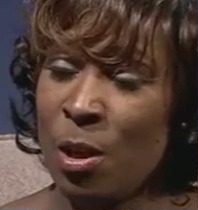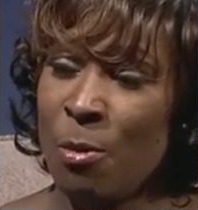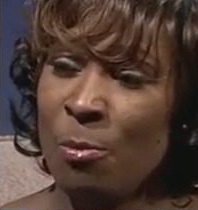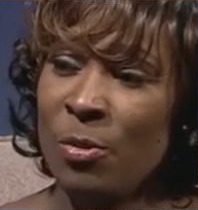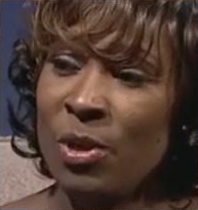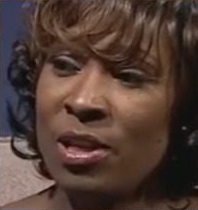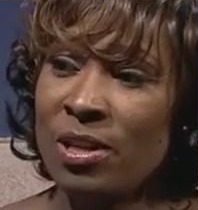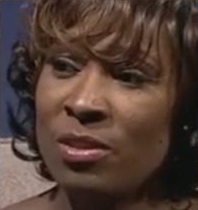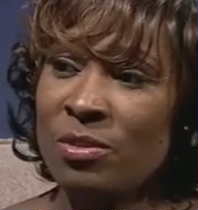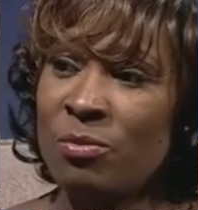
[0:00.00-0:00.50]

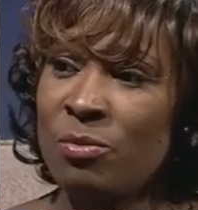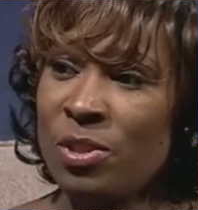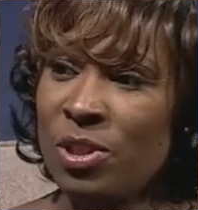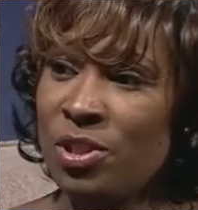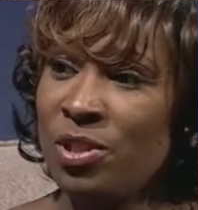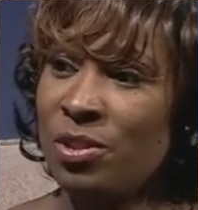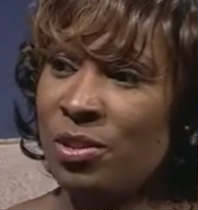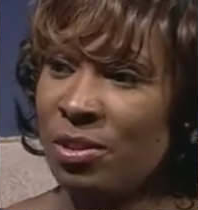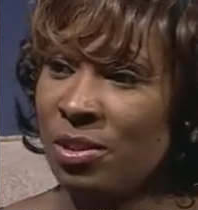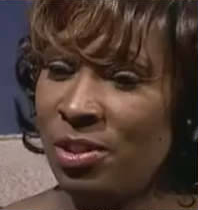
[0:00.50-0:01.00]
because
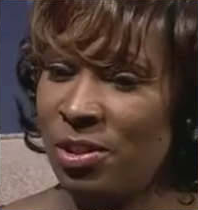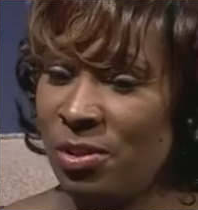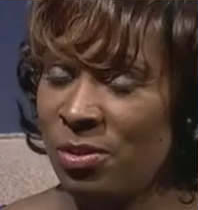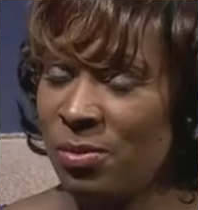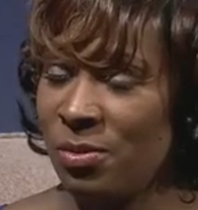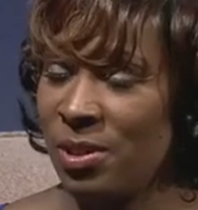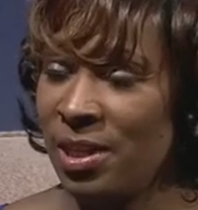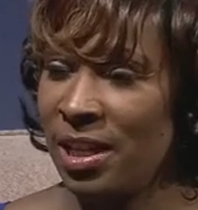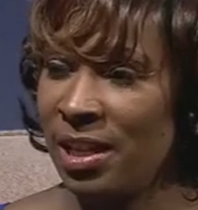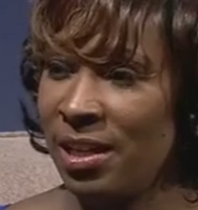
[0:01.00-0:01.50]
what you're
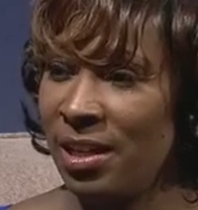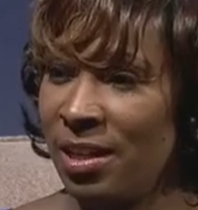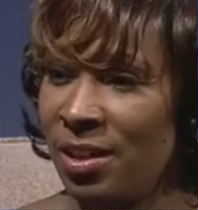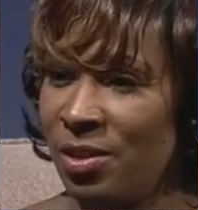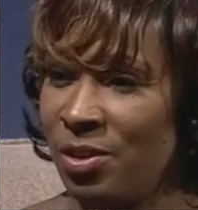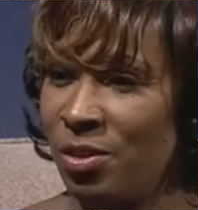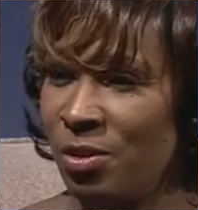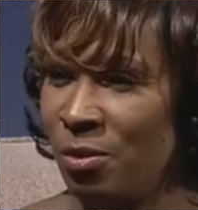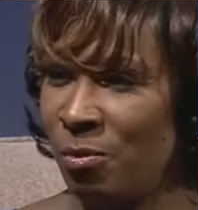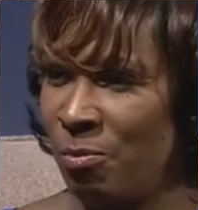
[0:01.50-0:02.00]
doing
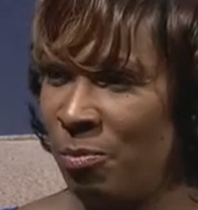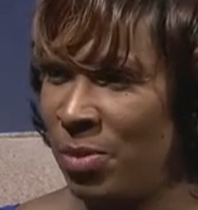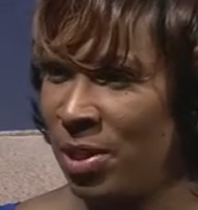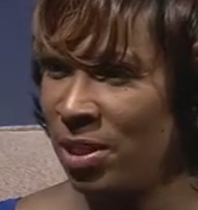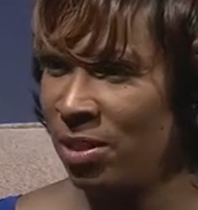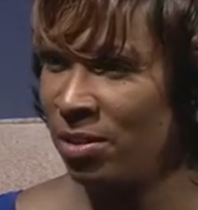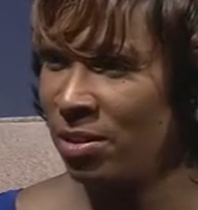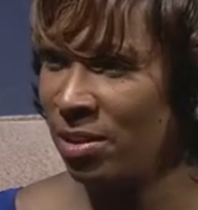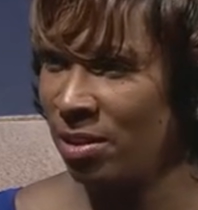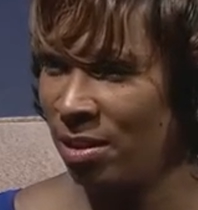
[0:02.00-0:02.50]
is you're
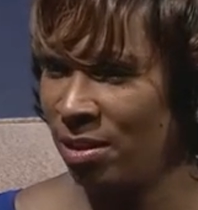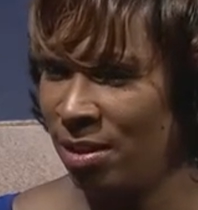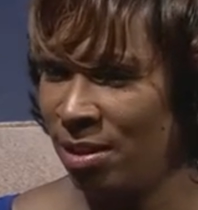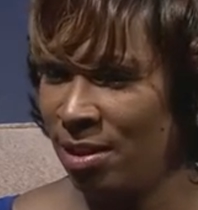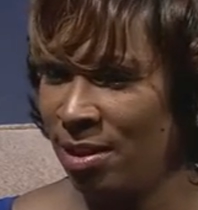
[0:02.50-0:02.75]
building